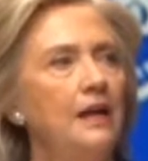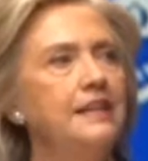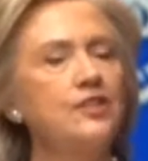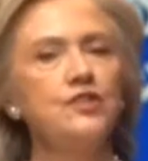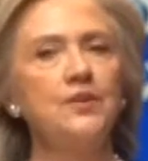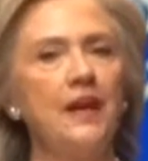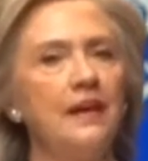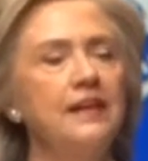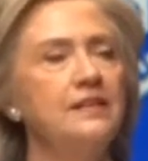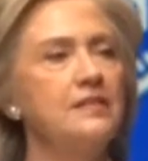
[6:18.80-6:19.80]
And
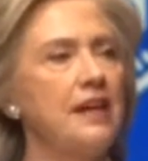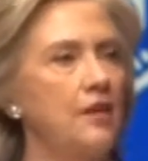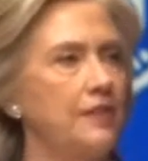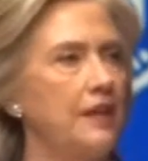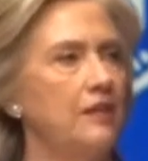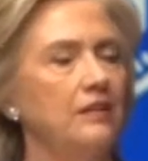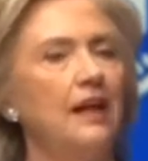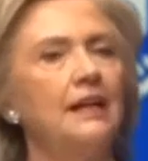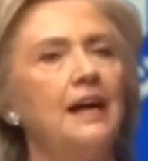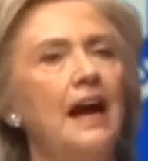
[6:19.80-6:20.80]
yesterday in South
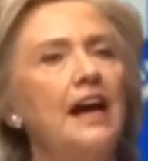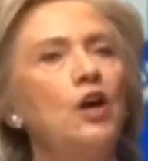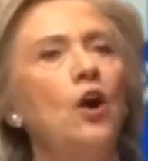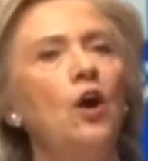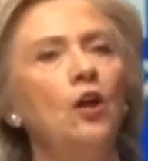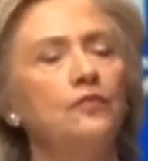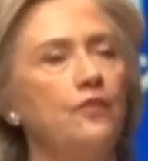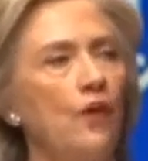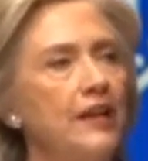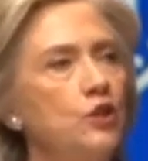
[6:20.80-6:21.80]
Carolina, I
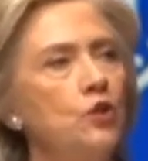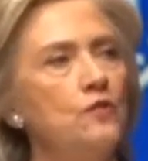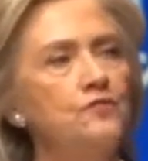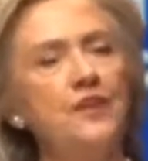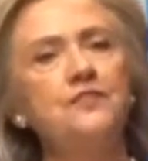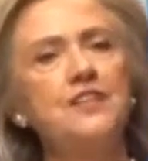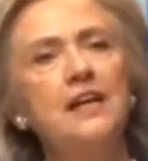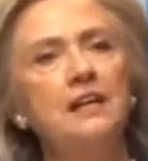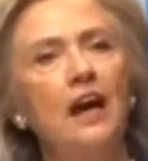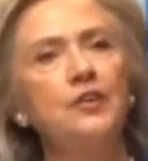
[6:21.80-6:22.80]
called for a new
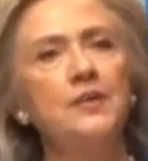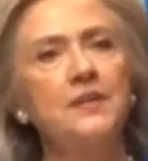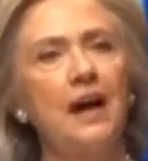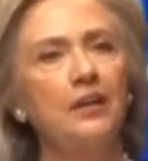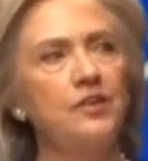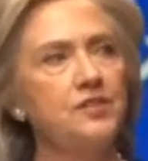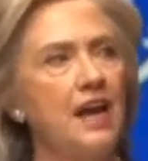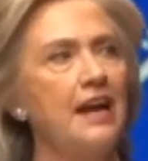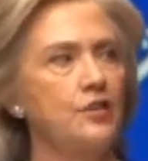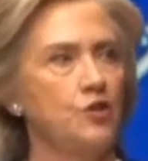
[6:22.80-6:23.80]
$1,500
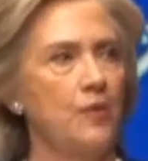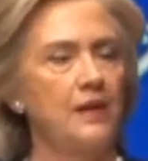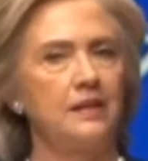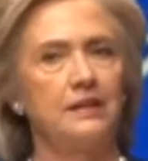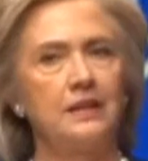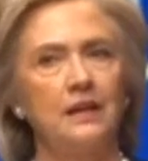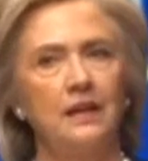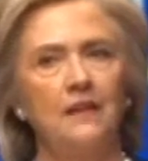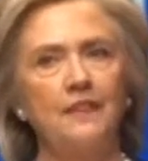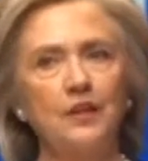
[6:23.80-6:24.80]
tax credit
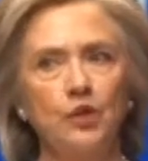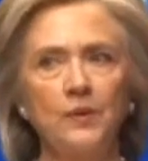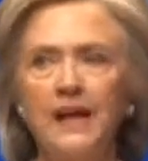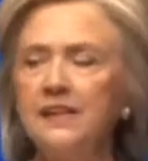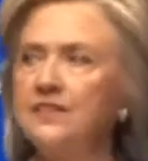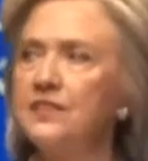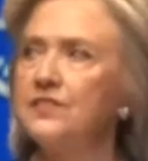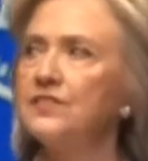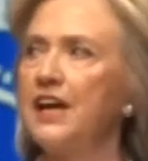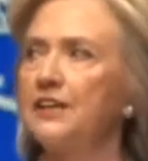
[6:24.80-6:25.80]
that creates
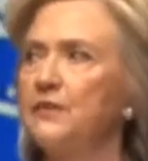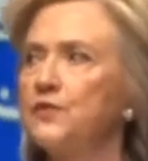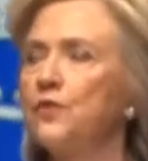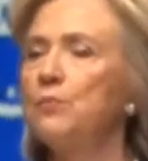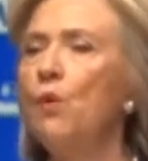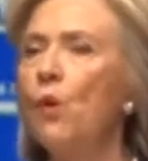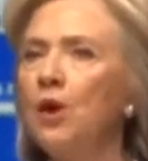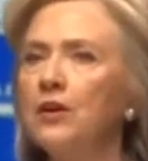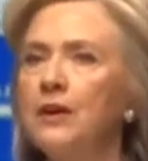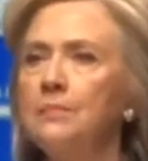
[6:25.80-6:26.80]
incentives for
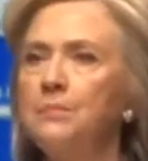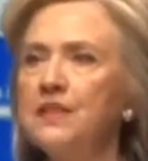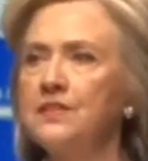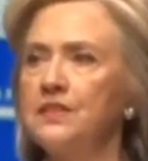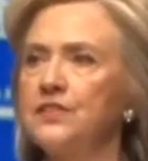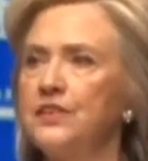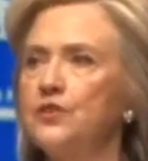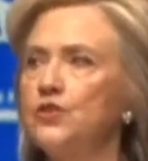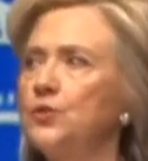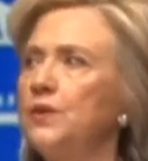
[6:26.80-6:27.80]
more
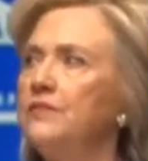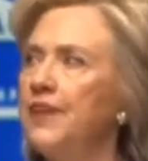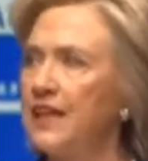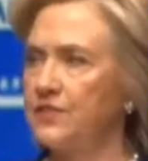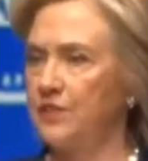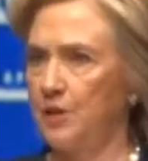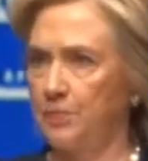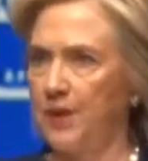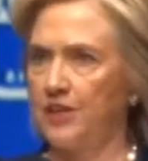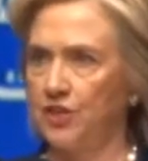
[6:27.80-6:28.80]
businesses to invest in
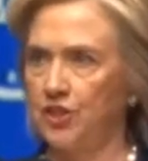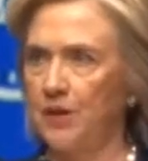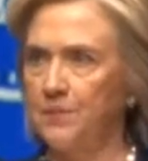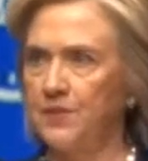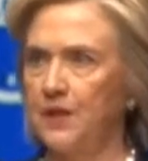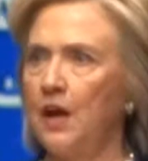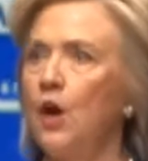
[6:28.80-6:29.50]
apprenticeships